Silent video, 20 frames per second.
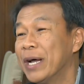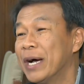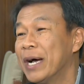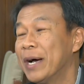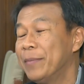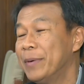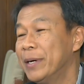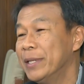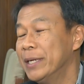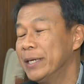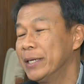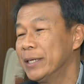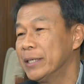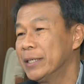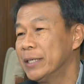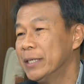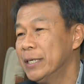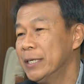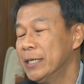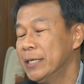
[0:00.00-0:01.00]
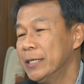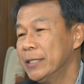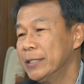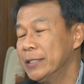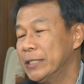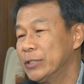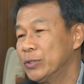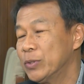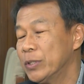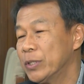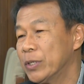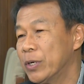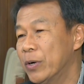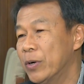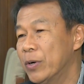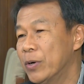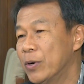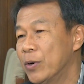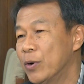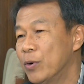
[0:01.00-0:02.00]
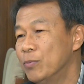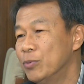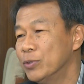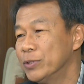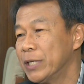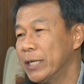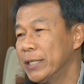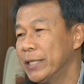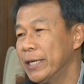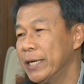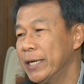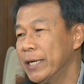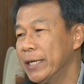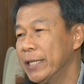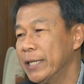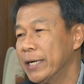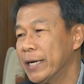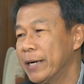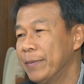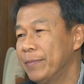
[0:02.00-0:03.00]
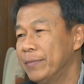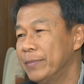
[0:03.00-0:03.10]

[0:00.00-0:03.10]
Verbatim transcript: People need to be aware of the situation but not panic.